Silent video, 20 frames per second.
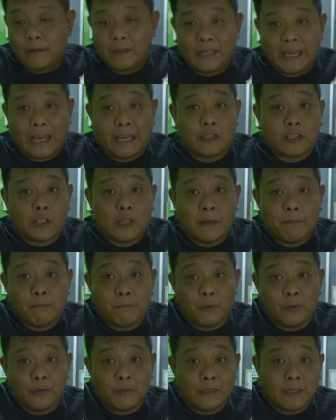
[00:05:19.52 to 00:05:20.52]
they actually
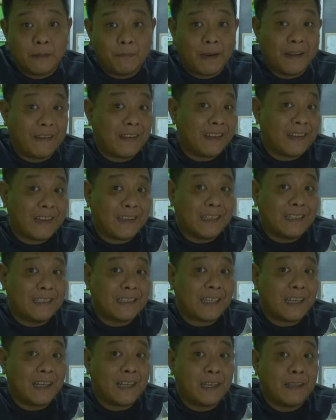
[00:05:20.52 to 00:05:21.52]
put the banana
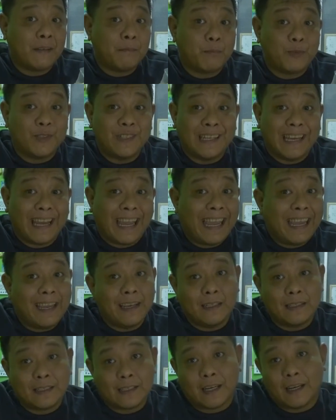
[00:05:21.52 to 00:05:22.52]
inside, put the
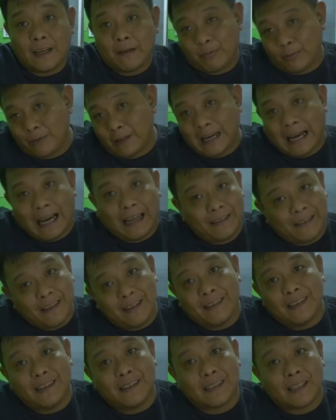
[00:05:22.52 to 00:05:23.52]
egg inside, put the
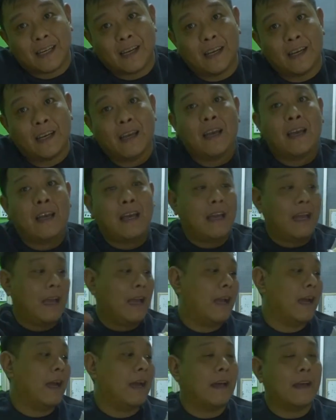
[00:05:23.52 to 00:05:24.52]
onion inside,
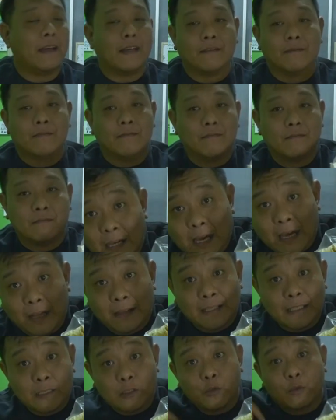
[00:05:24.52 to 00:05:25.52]
and
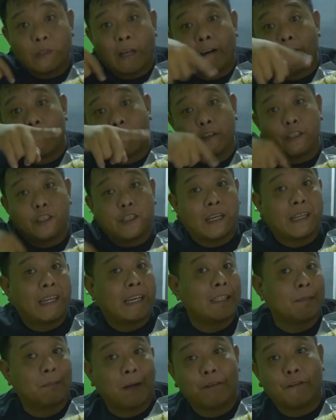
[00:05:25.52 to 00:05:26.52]
and this two type of roti
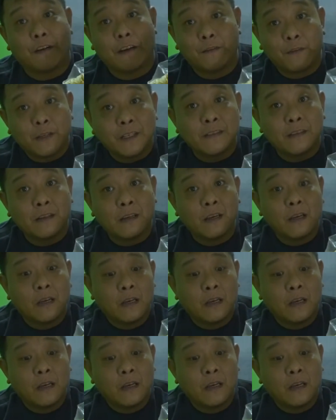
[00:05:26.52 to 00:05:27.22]
canai is my favorite.